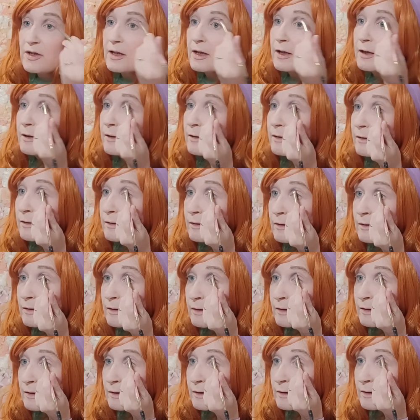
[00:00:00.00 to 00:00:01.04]
to
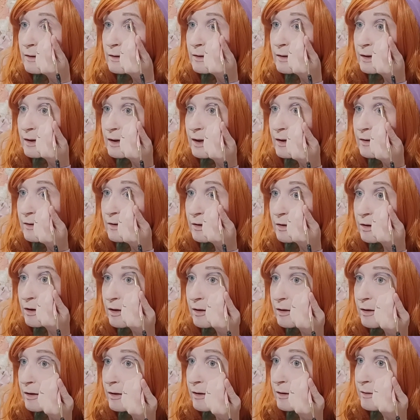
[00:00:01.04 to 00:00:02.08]
get the
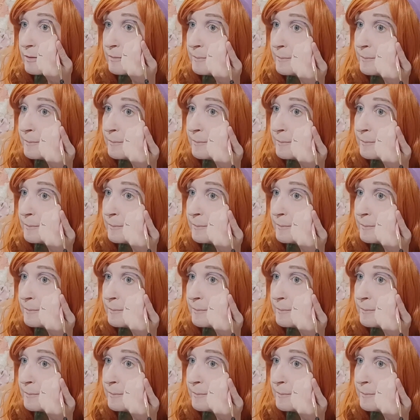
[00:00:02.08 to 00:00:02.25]
colour.